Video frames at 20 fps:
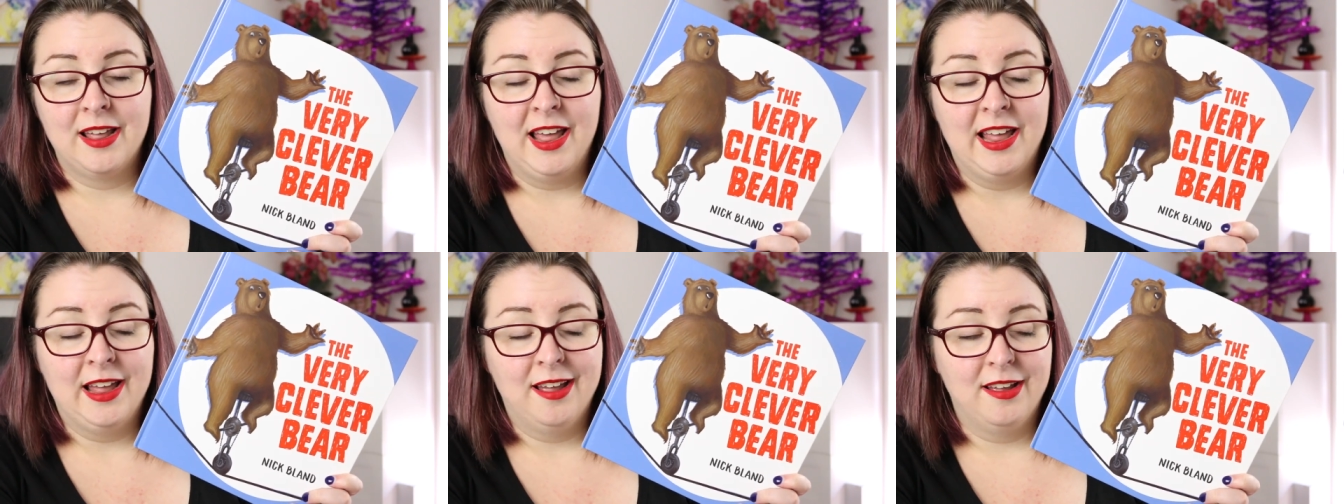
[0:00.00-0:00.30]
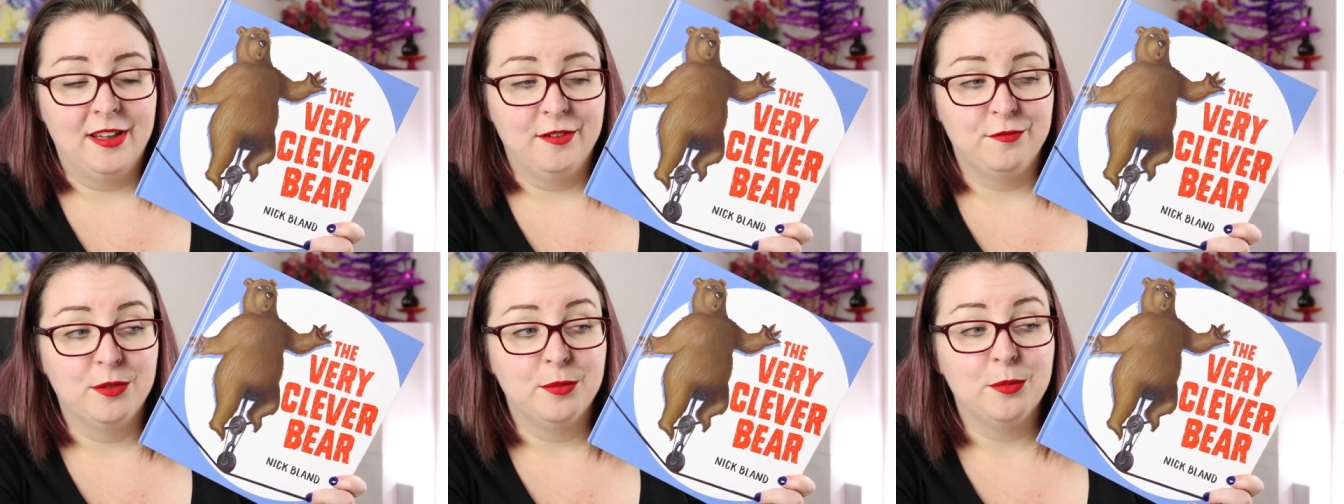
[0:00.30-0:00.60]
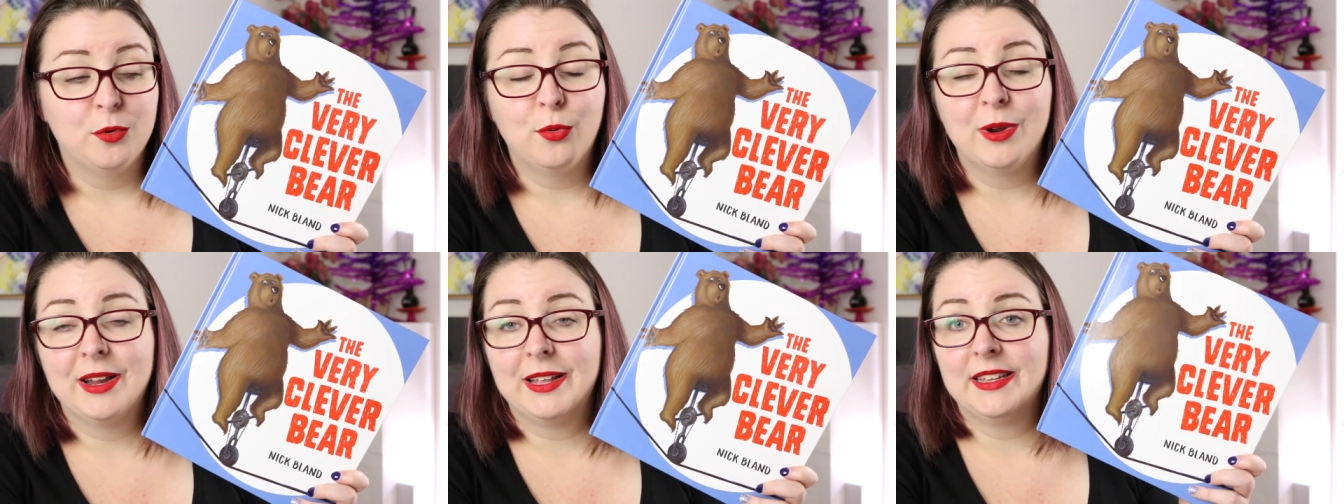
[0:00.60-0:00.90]
have
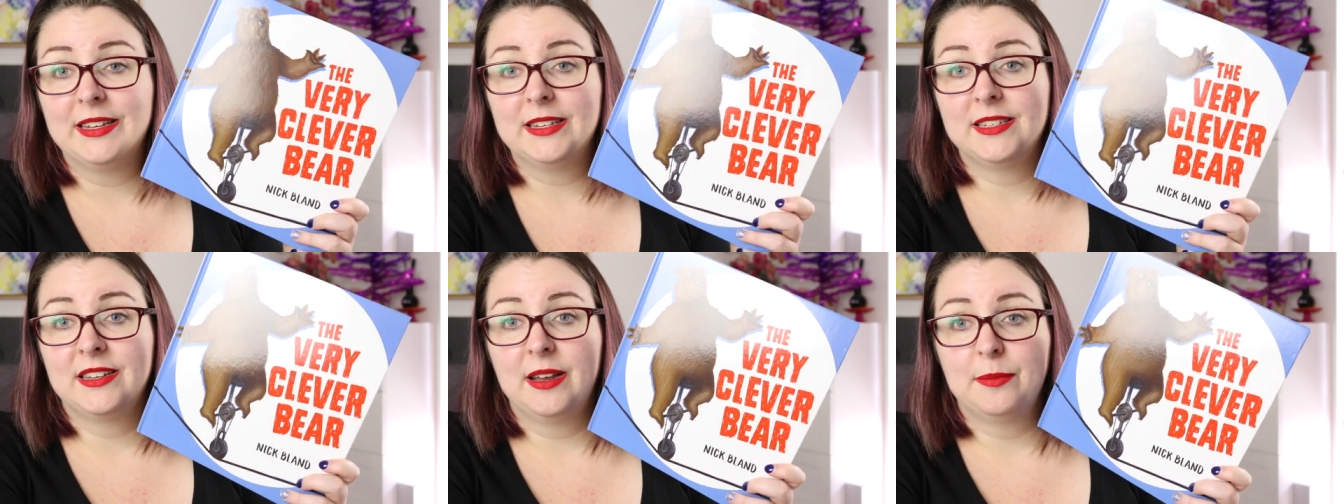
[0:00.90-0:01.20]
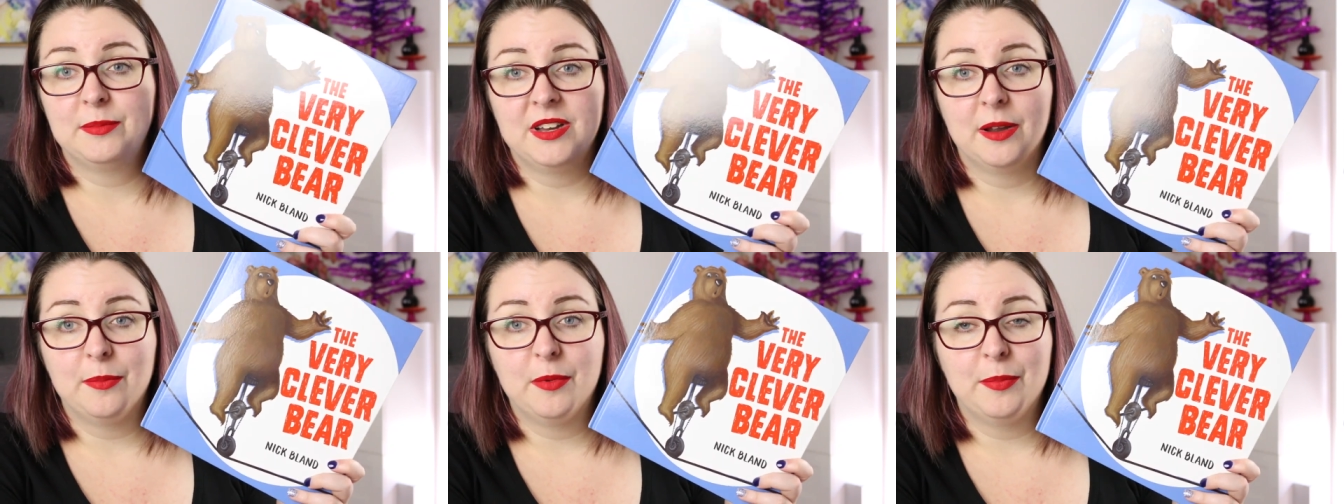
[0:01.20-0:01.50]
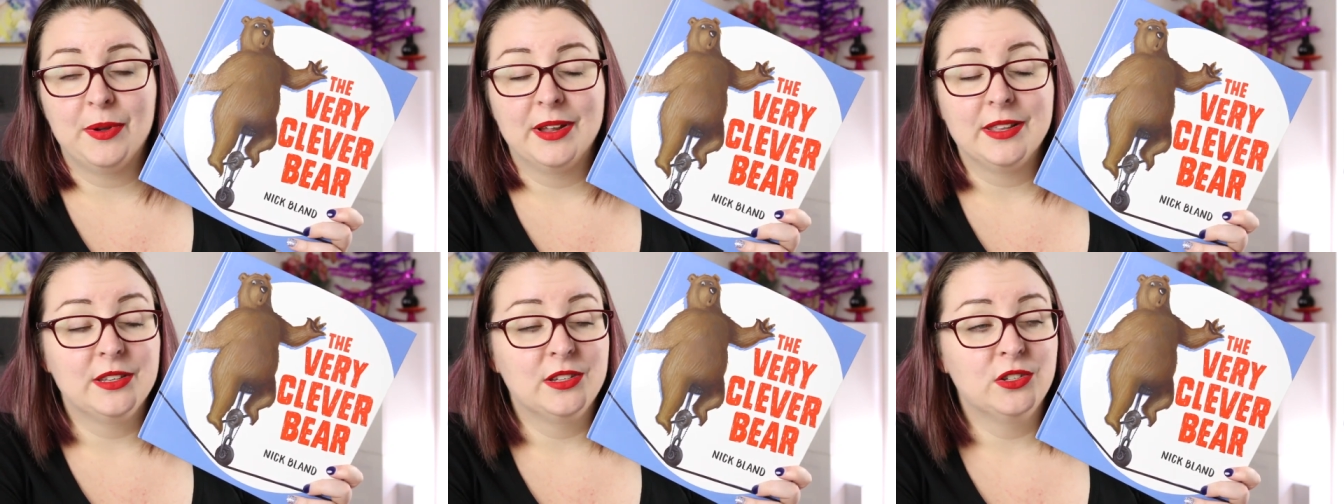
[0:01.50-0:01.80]
them quickly snapped up
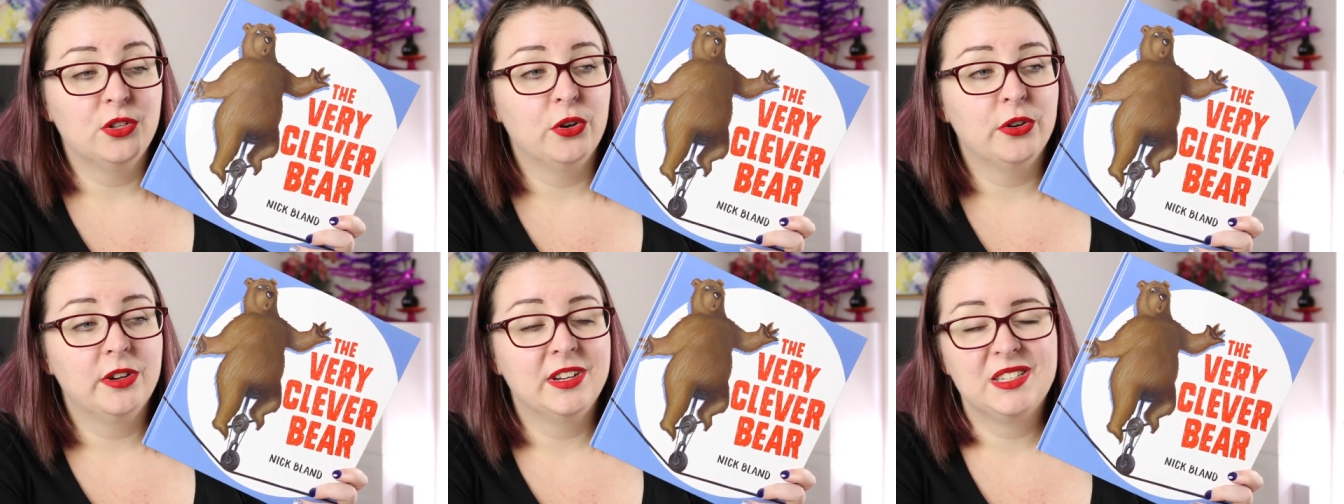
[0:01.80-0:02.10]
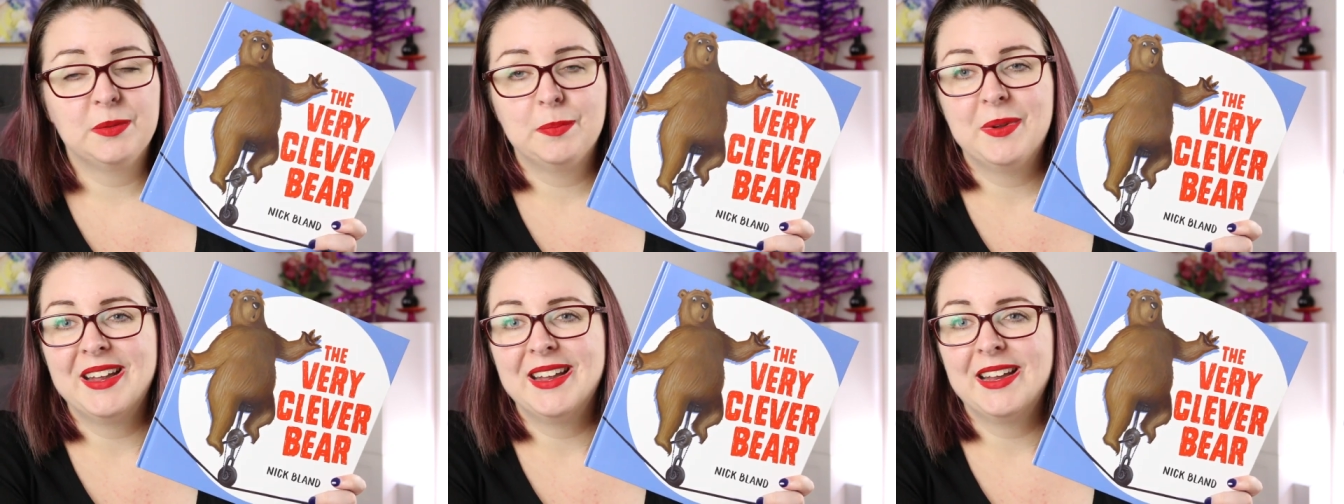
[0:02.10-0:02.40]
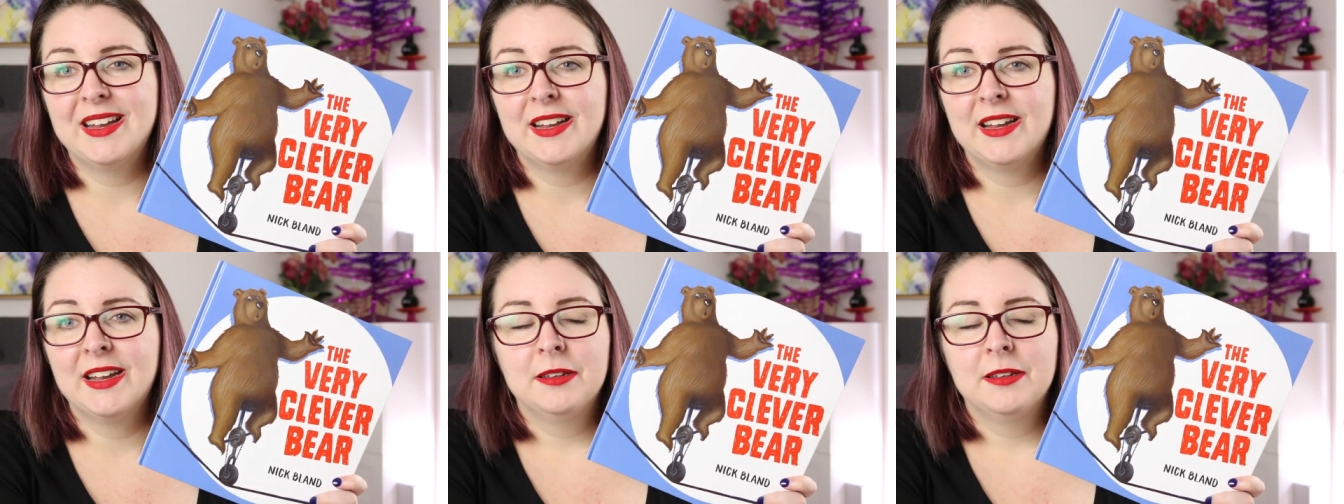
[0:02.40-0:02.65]
by the circus bear